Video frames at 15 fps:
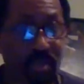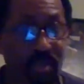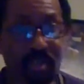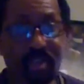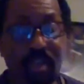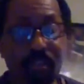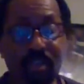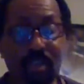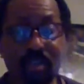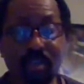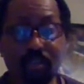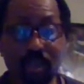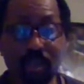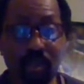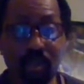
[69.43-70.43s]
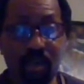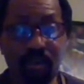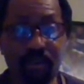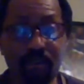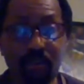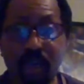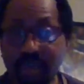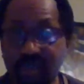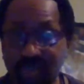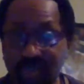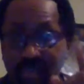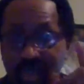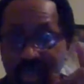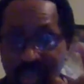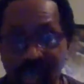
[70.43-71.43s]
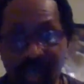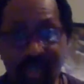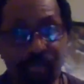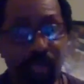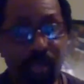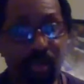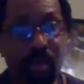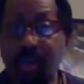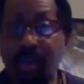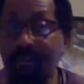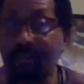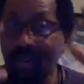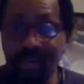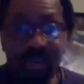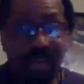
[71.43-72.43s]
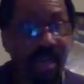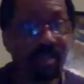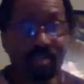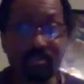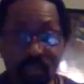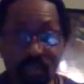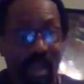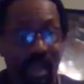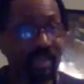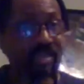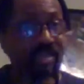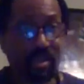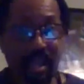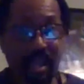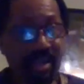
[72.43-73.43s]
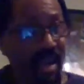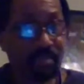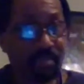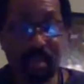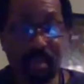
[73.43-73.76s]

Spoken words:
the TBC community and a TBC expert, now they named me